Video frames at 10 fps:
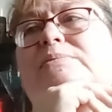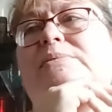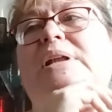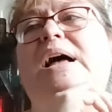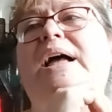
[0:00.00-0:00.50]

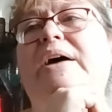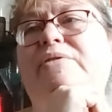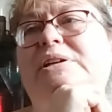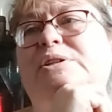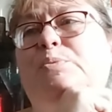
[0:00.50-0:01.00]
not
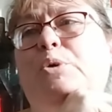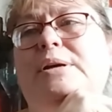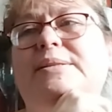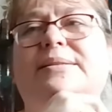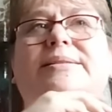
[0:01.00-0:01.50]
having his
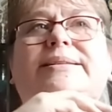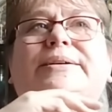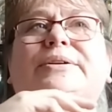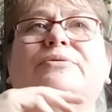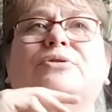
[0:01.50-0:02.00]
presence
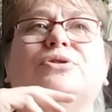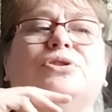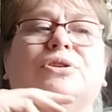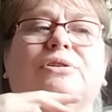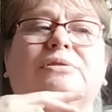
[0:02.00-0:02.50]
here, for
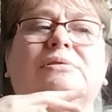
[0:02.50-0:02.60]
sure.